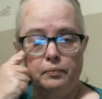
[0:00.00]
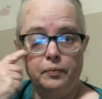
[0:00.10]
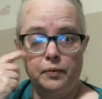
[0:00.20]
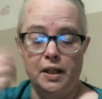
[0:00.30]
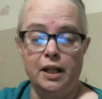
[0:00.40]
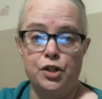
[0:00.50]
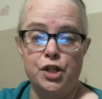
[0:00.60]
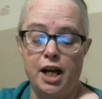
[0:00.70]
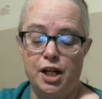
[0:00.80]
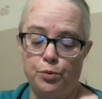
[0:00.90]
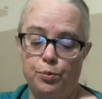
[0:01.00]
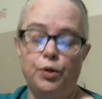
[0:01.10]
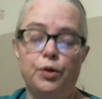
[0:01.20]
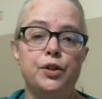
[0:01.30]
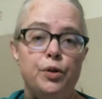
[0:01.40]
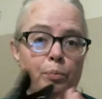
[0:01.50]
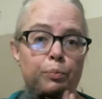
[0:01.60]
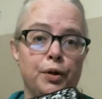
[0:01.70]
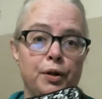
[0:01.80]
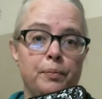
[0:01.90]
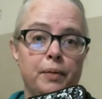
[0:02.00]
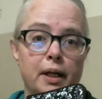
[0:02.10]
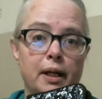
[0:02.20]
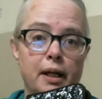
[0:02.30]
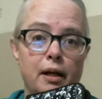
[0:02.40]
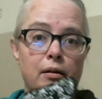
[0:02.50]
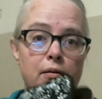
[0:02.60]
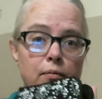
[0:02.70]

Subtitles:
interchangeable, you can put them in here